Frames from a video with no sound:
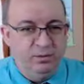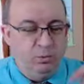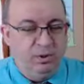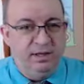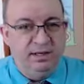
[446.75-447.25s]

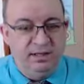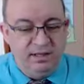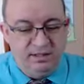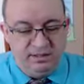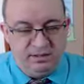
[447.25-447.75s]
and
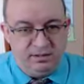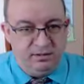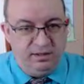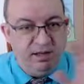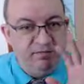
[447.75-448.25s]

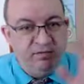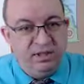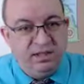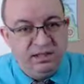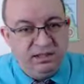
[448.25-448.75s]

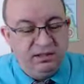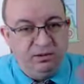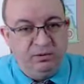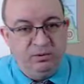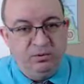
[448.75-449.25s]
everything,
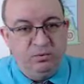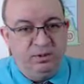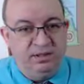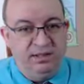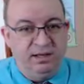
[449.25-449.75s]
you know,
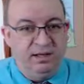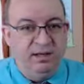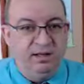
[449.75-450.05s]
the